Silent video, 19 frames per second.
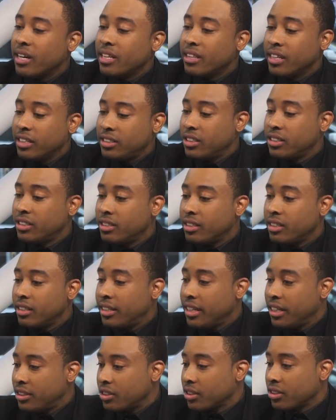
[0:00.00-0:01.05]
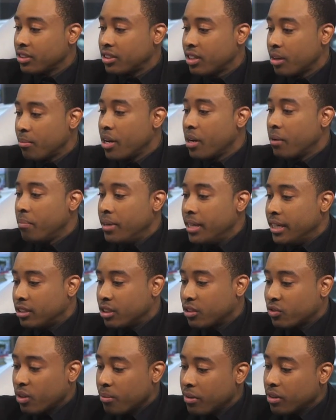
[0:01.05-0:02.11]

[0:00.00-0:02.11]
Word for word: this is, these are some of your pieces from yes.